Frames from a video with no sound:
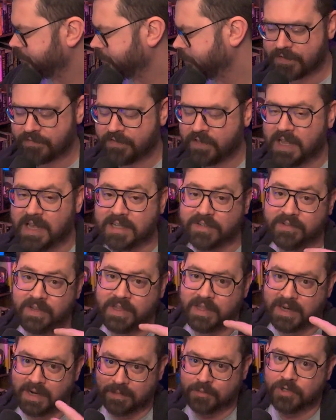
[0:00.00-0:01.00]
is a
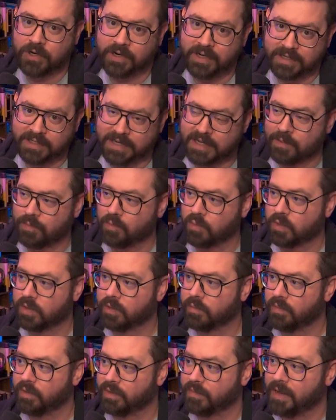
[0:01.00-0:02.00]
philosophy that I'm trying to take
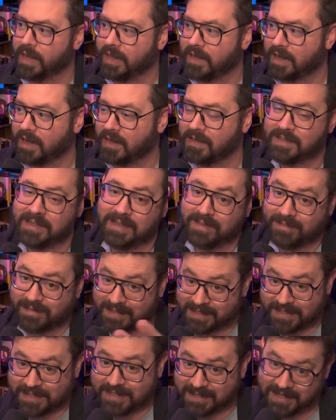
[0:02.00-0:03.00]
more with my content.
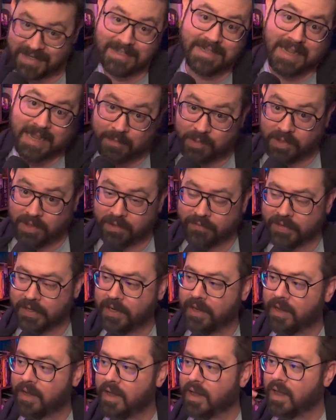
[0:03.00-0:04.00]
This is an example of
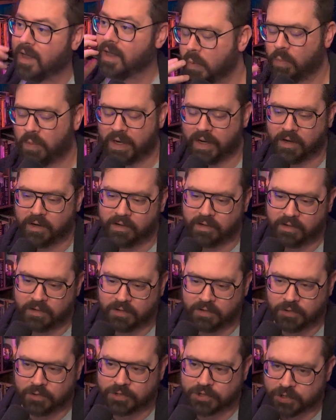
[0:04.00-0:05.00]
it, where
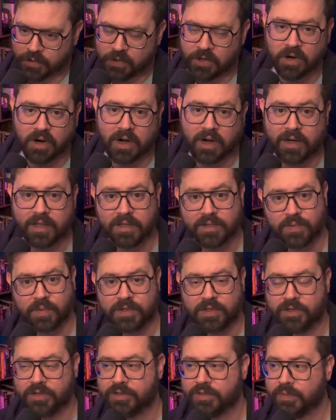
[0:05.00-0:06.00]
you show your audience
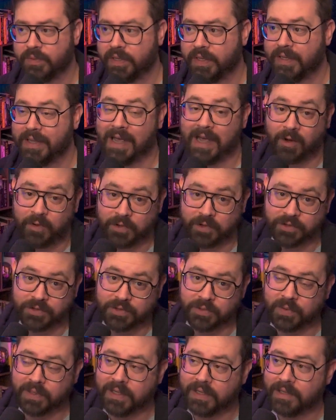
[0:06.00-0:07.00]
what you're doing, how you're
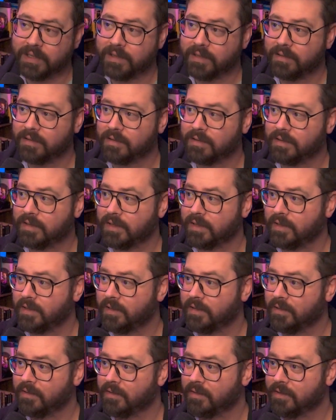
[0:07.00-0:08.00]
doing it,
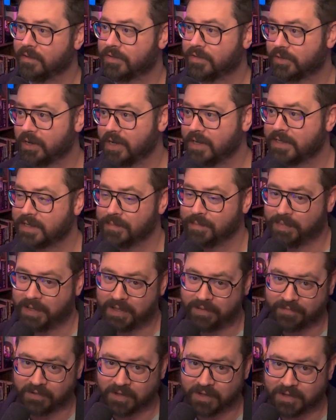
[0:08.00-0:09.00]
the strengths and
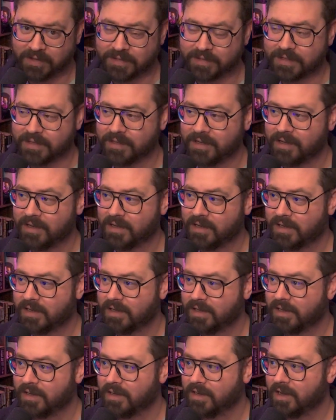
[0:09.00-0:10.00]
pitfalls
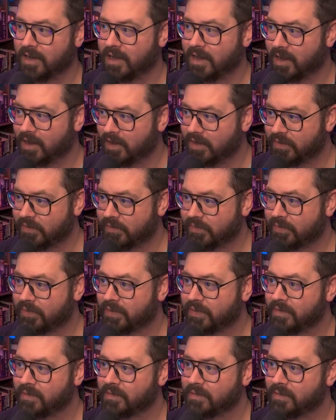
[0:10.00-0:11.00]

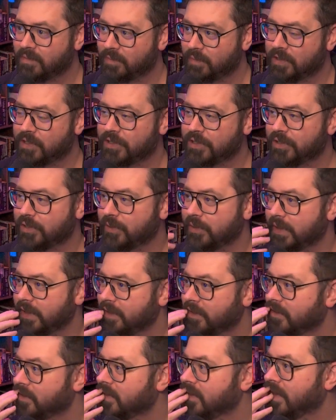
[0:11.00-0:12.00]
of what you're
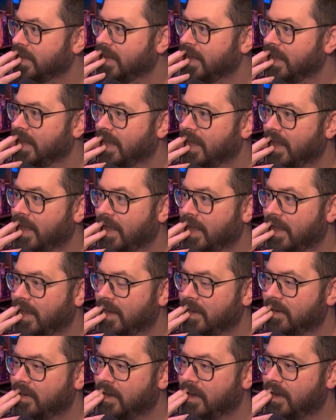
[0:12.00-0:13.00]
doing.
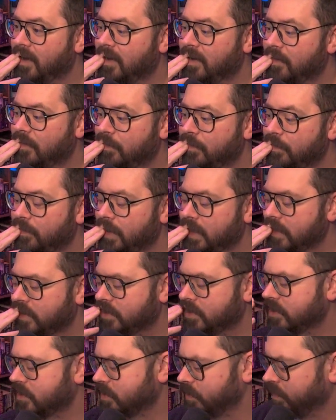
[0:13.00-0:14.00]
And
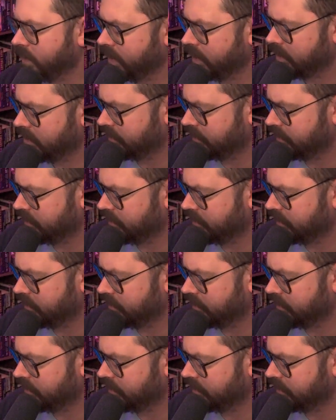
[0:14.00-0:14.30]
it's just a really